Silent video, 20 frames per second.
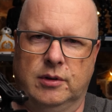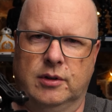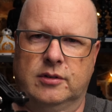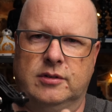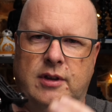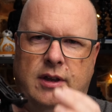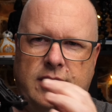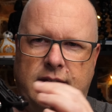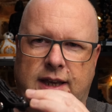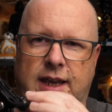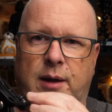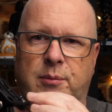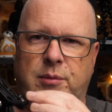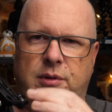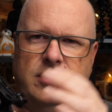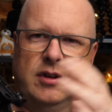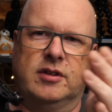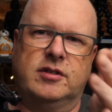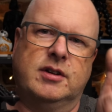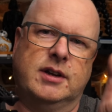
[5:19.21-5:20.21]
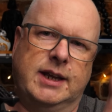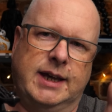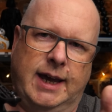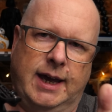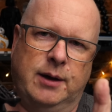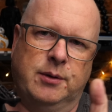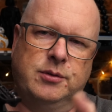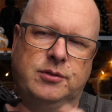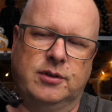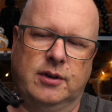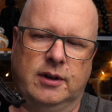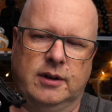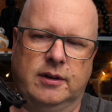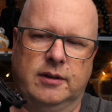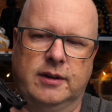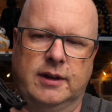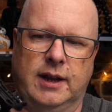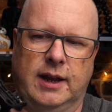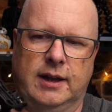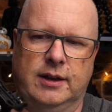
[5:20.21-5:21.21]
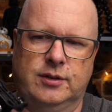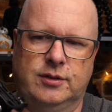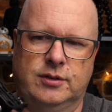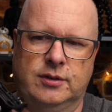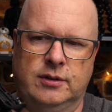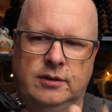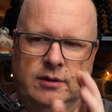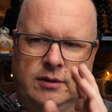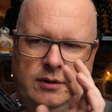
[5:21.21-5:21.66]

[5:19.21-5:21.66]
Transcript: Looks like the camera's actually outside of the glass.